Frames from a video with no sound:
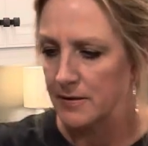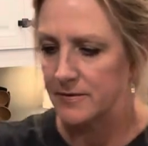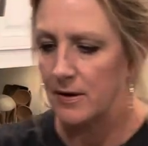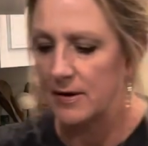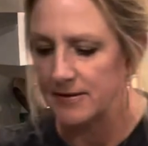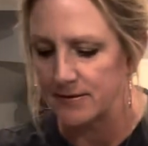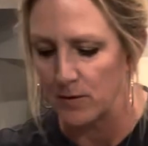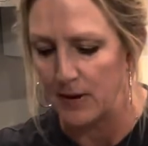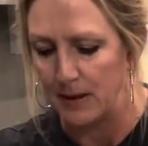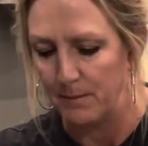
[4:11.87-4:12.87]
So let's
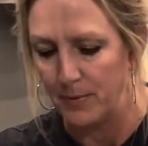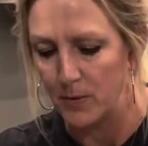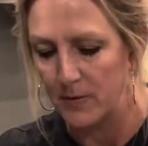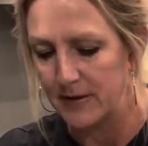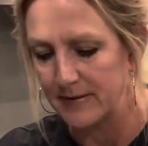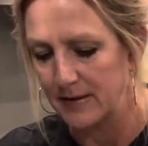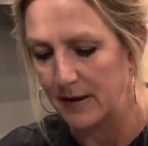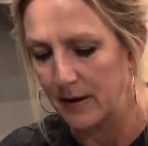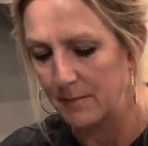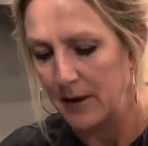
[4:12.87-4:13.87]
go ahead and pour this
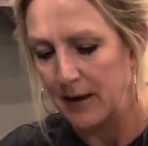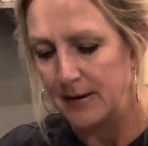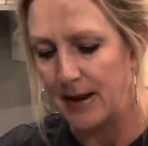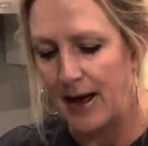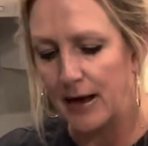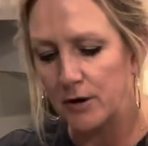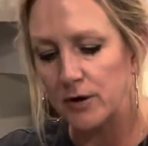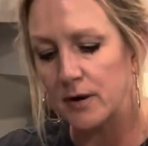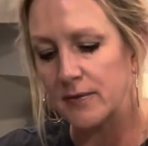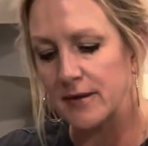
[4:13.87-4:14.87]
up. Now I
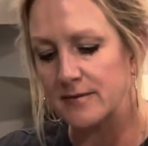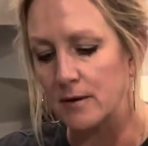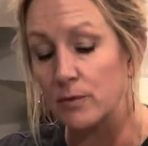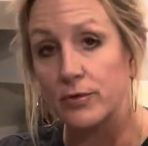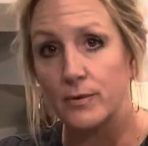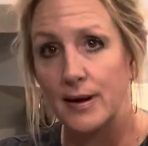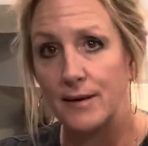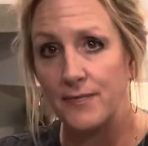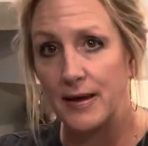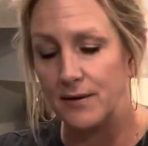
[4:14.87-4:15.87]
cook this on
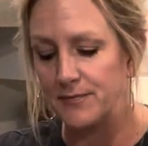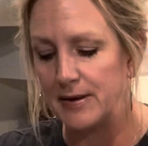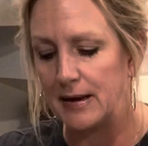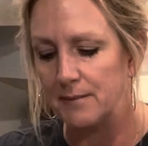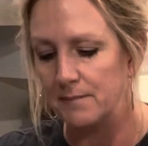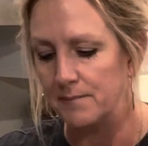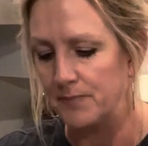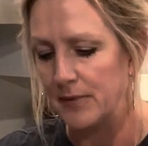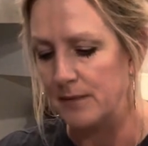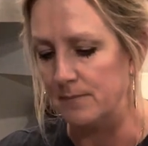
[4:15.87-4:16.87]
350
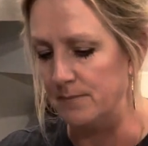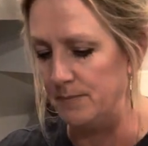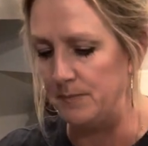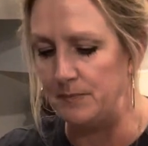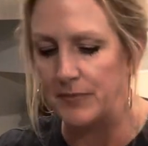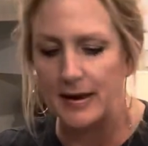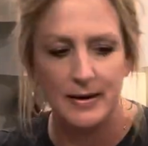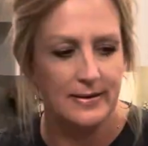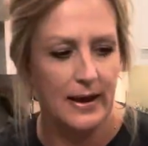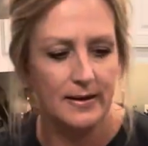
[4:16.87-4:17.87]
and
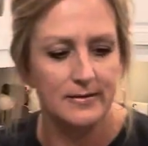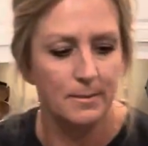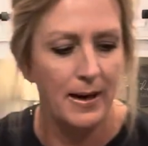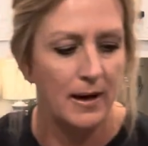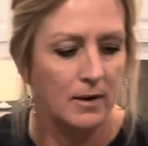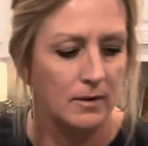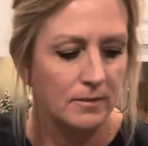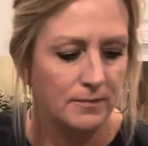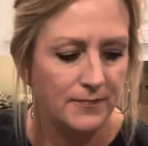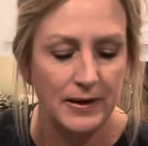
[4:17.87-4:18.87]
it takes
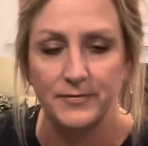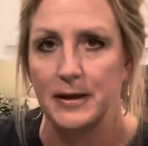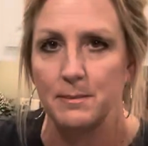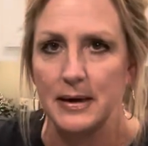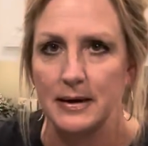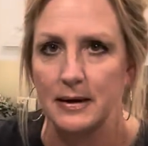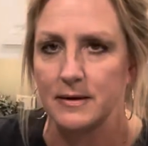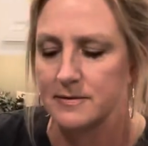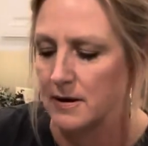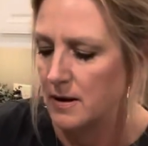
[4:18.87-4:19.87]
about 50
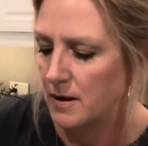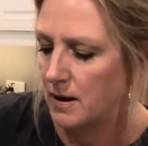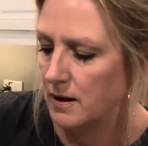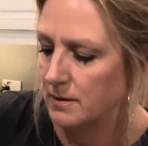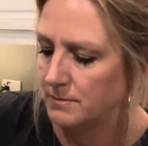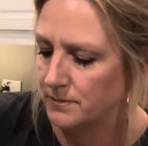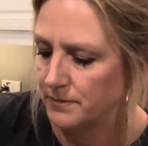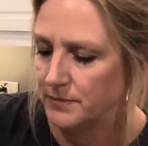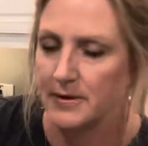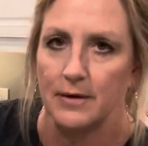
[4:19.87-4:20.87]
minutes,
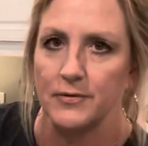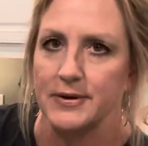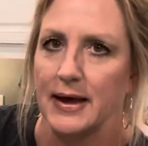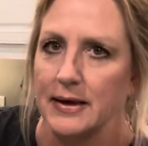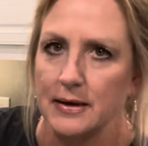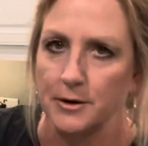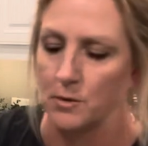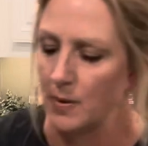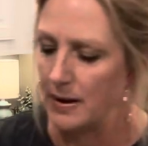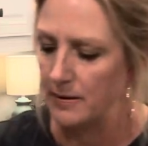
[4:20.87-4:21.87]
give or take a little
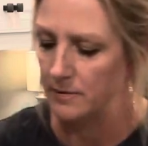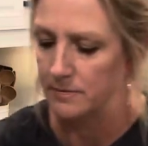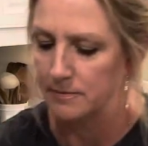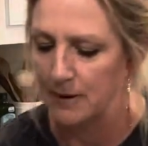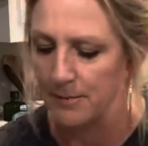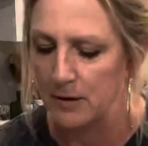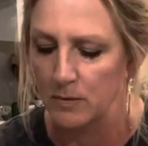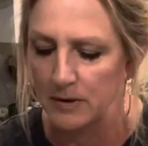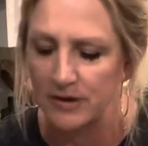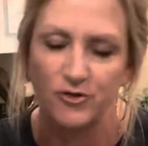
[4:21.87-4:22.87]
while. I mean, you
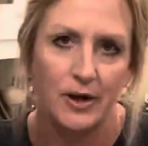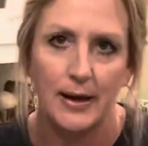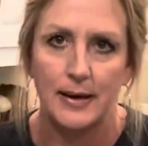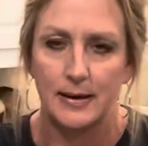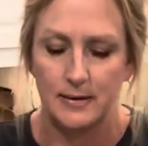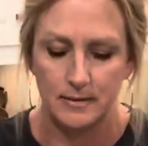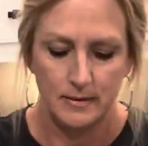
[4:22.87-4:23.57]
want to check it